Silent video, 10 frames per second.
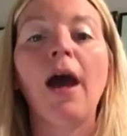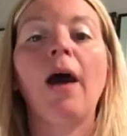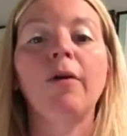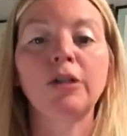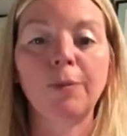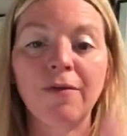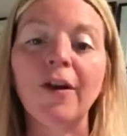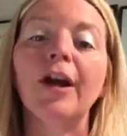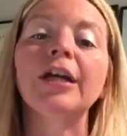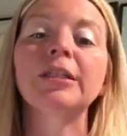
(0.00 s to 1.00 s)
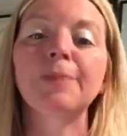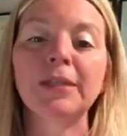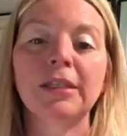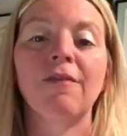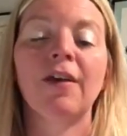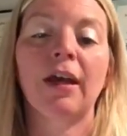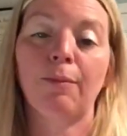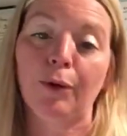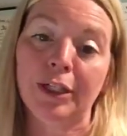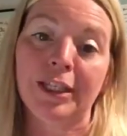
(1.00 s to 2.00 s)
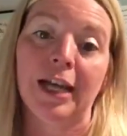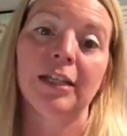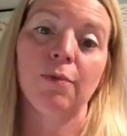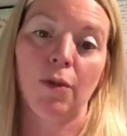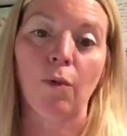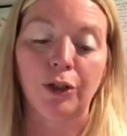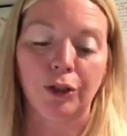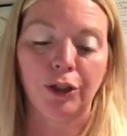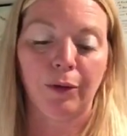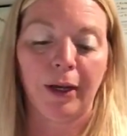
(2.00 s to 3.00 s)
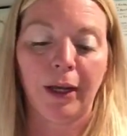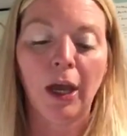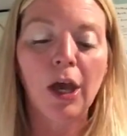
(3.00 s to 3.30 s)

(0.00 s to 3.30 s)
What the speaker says: I want you to be very specific and precise with what you're doing.